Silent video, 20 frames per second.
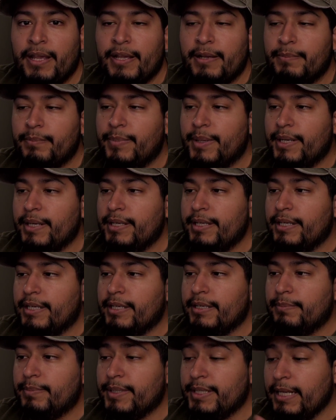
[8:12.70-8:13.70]

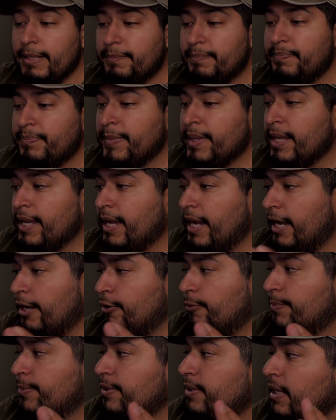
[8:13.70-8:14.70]
But yeah, I
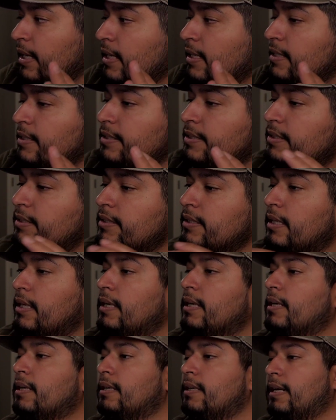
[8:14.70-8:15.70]
hope you guys
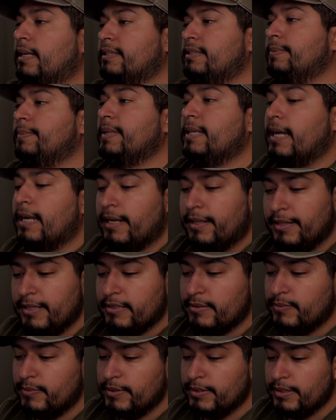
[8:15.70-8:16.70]
got something out of
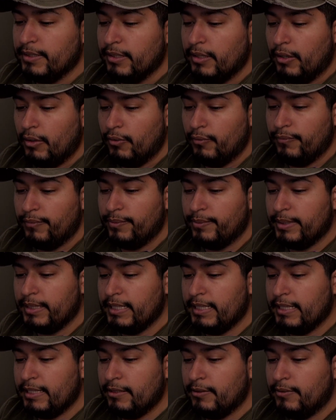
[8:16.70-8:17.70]
this one.
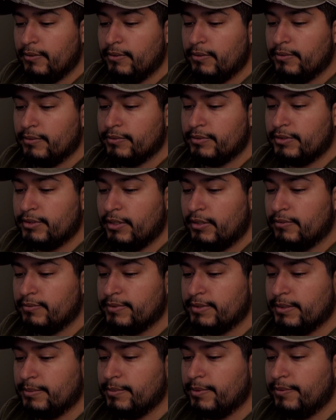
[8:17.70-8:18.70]
Hopefully it'll
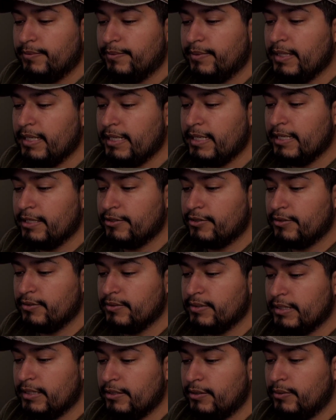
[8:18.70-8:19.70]
solve some of the
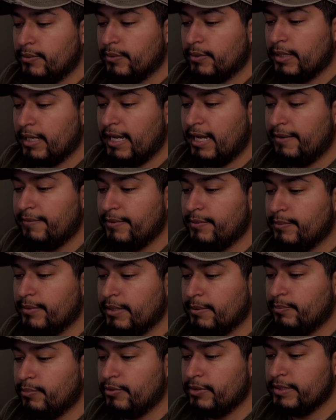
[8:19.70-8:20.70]
issues that you were having with
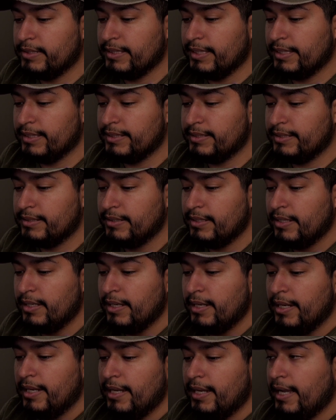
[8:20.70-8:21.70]
the presets,
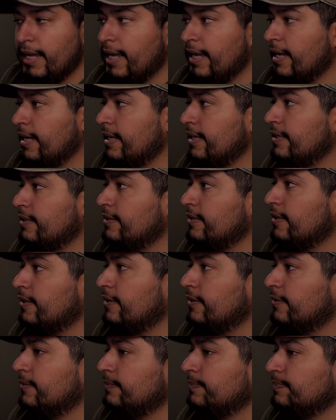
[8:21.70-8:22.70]

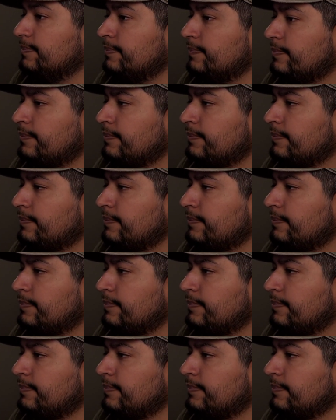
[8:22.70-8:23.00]
and